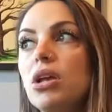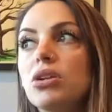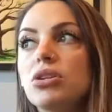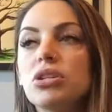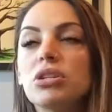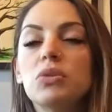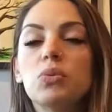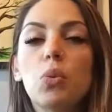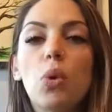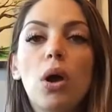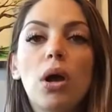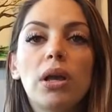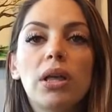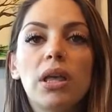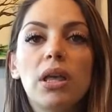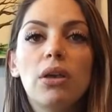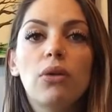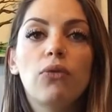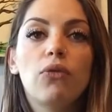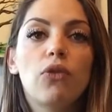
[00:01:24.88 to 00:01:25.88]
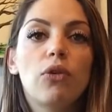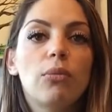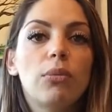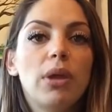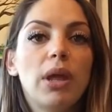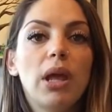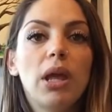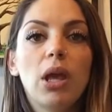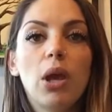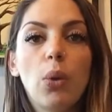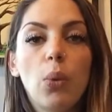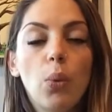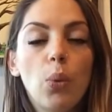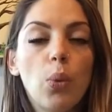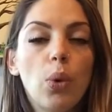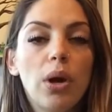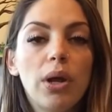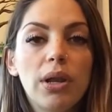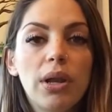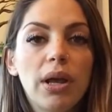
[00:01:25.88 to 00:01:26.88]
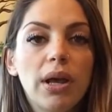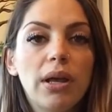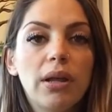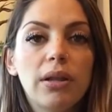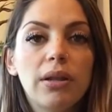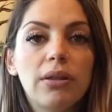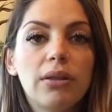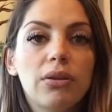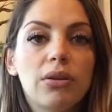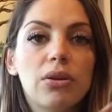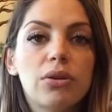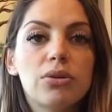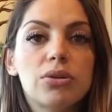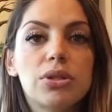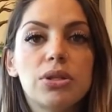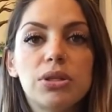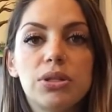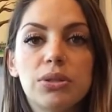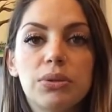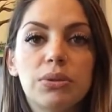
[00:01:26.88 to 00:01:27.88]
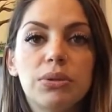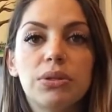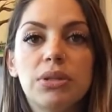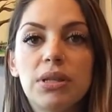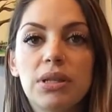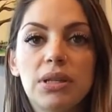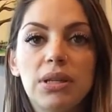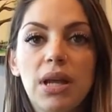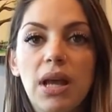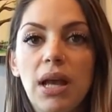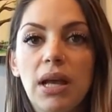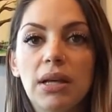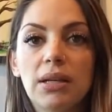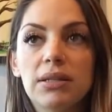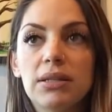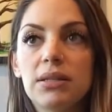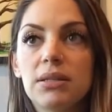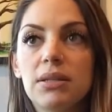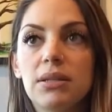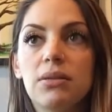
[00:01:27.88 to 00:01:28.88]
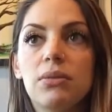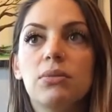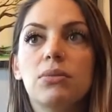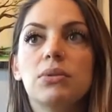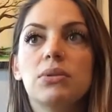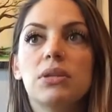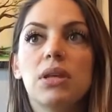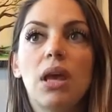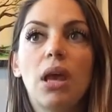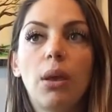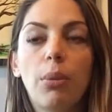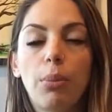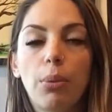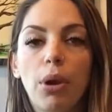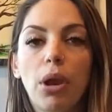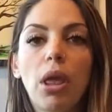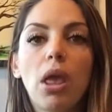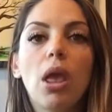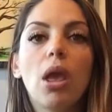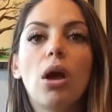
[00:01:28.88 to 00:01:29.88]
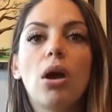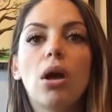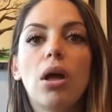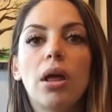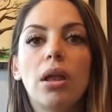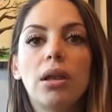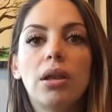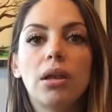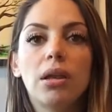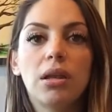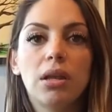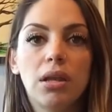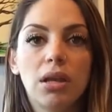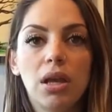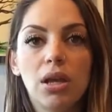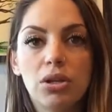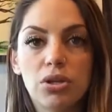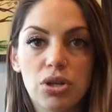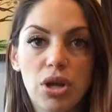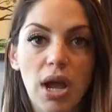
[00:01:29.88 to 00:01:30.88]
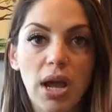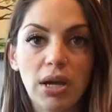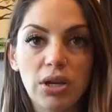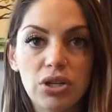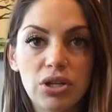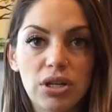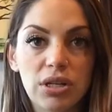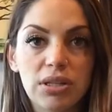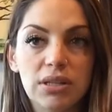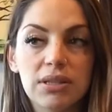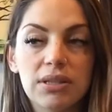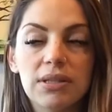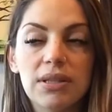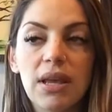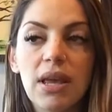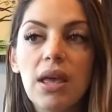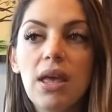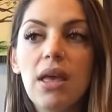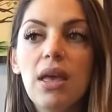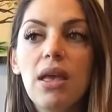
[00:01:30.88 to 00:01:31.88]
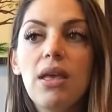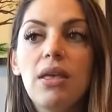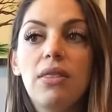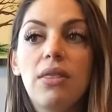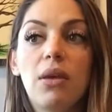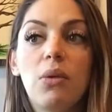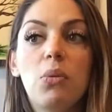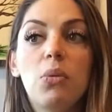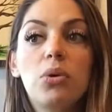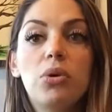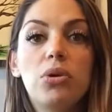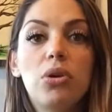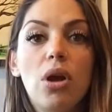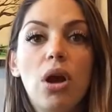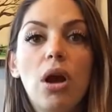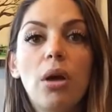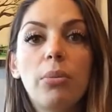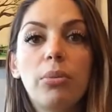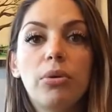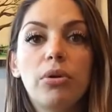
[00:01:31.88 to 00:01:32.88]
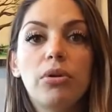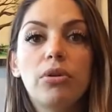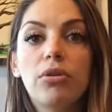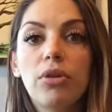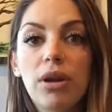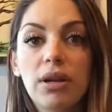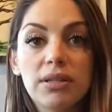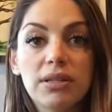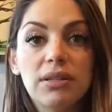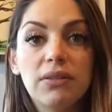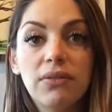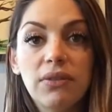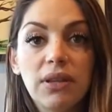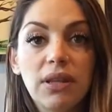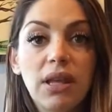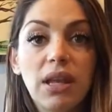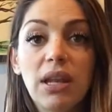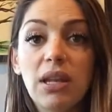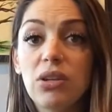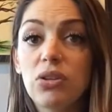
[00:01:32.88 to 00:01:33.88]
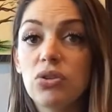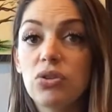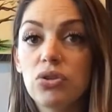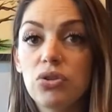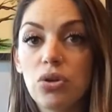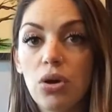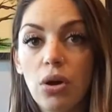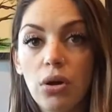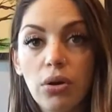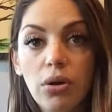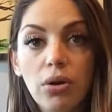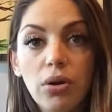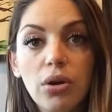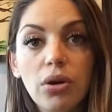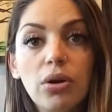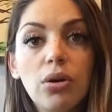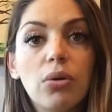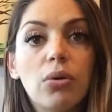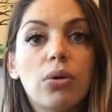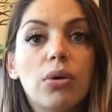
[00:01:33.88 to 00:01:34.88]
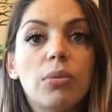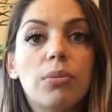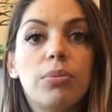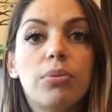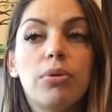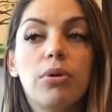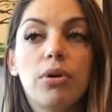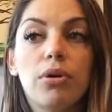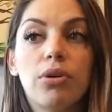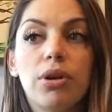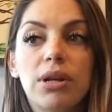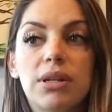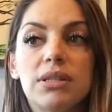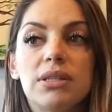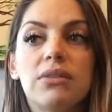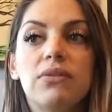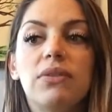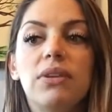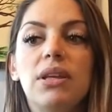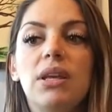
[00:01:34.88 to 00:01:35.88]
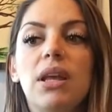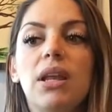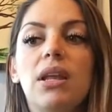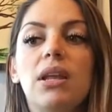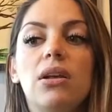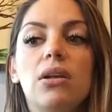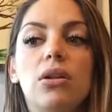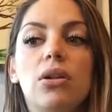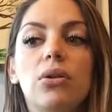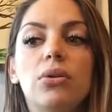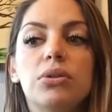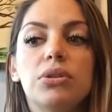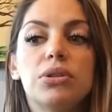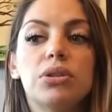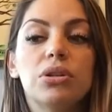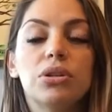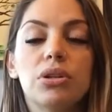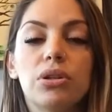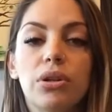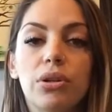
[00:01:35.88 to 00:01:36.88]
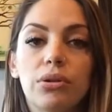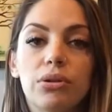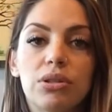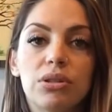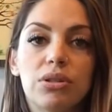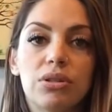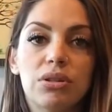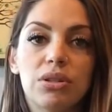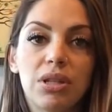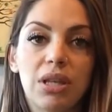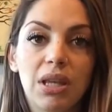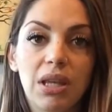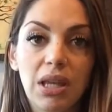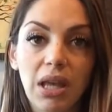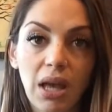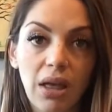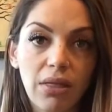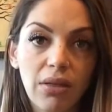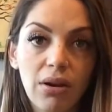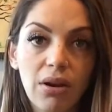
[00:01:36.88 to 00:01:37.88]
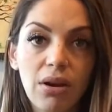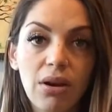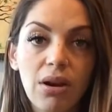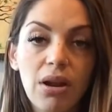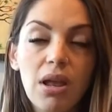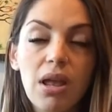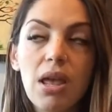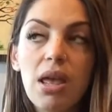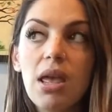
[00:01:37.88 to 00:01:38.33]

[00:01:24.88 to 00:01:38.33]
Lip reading: just walking from like one aisle in the grocery store to the next was like bringing on contractions. They were not progressively getting stronger or progressively getting closer and closer together.